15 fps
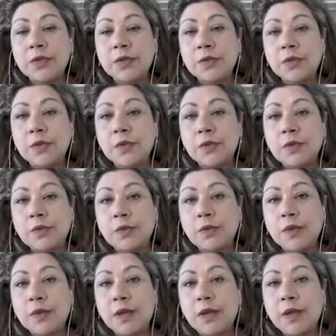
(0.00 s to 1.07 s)
to
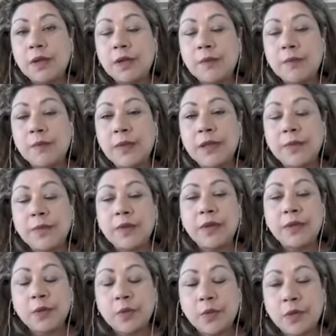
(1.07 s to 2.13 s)

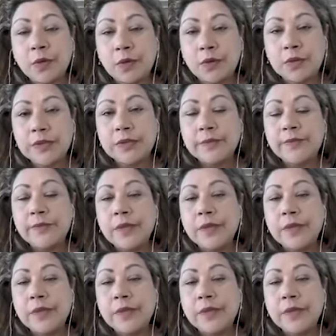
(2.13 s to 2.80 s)
people in the world.